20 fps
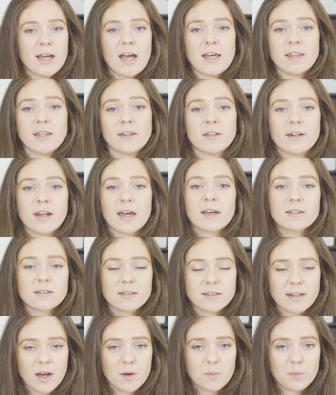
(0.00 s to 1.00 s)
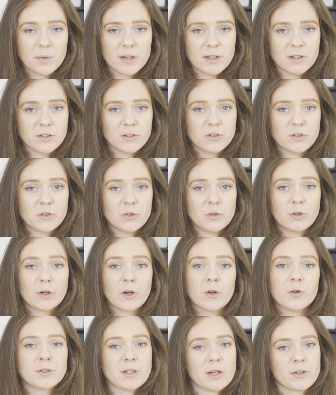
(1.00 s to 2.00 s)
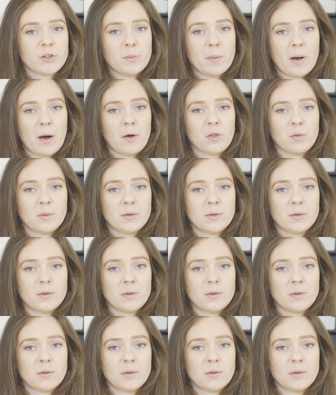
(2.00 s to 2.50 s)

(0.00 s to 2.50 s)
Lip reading: And then the next step is to close down your mouth